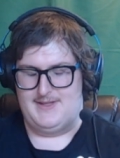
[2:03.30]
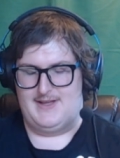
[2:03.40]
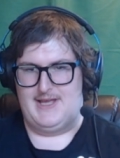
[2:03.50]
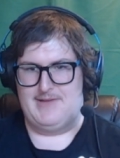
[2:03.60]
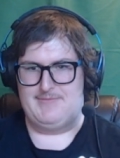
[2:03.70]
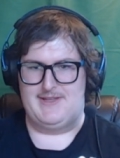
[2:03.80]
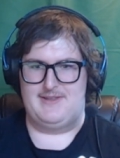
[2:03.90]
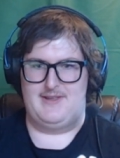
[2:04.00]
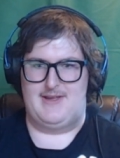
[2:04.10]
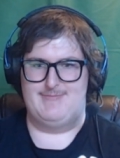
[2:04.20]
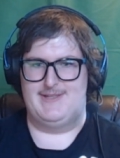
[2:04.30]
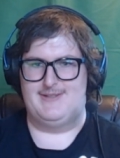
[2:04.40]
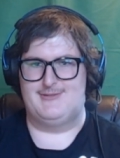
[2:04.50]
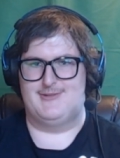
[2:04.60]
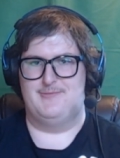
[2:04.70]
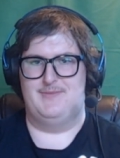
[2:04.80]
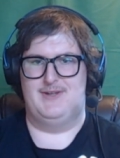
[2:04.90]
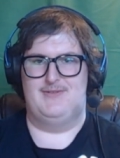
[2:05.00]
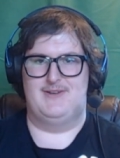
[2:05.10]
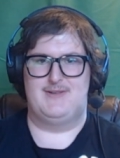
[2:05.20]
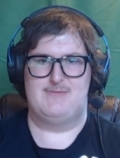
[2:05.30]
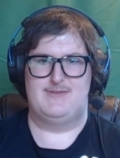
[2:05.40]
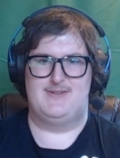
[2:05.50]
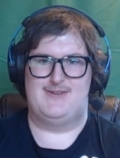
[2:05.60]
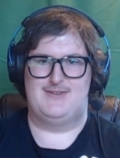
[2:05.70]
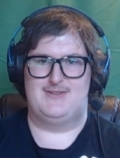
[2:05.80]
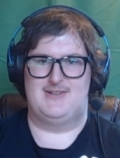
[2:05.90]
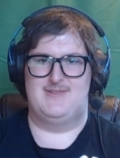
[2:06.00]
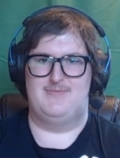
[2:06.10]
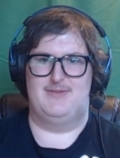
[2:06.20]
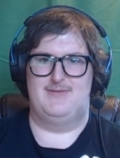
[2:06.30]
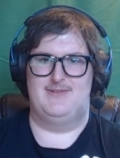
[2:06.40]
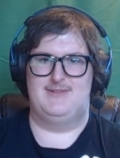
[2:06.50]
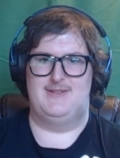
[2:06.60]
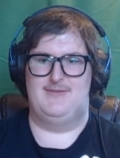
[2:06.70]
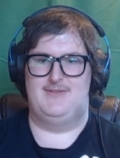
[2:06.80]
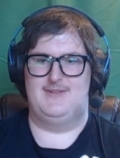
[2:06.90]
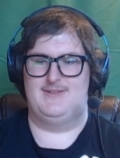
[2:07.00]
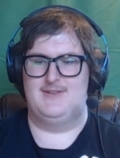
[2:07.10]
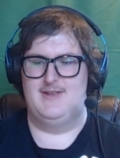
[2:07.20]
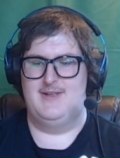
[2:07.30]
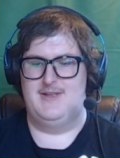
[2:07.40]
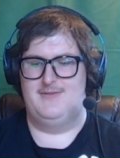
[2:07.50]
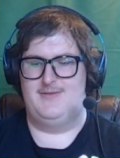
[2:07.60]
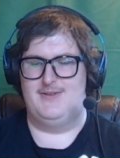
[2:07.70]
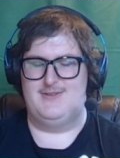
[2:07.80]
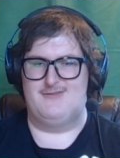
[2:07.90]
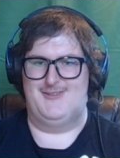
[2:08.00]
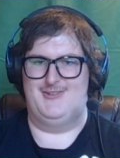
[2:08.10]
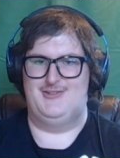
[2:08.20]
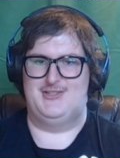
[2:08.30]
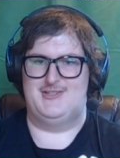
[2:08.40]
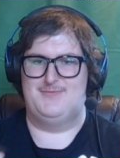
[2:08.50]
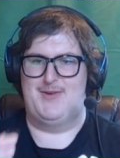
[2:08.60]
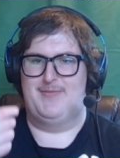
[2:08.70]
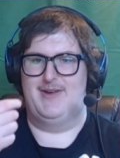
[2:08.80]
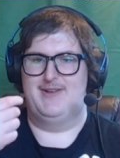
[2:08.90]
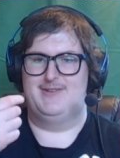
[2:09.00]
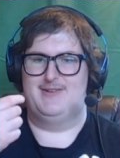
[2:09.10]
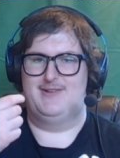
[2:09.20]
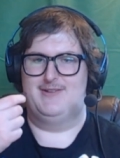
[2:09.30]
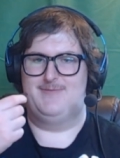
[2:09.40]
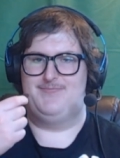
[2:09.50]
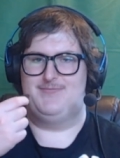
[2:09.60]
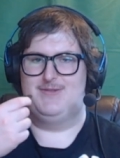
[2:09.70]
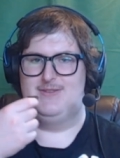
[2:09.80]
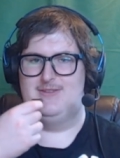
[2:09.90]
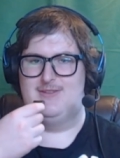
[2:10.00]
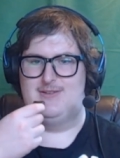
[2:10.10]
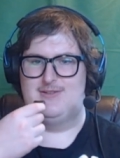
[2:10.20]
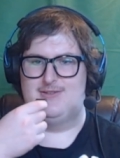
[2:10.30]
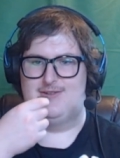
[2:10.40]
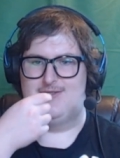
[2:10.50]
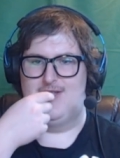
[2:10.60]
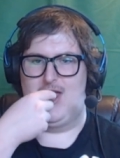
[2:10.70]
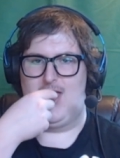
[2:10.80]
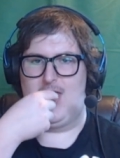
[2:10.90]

I am like I'm like sort of mad when it comes to dark chocolate, but we'll see if this Feastables changed my minds on dark chocolate.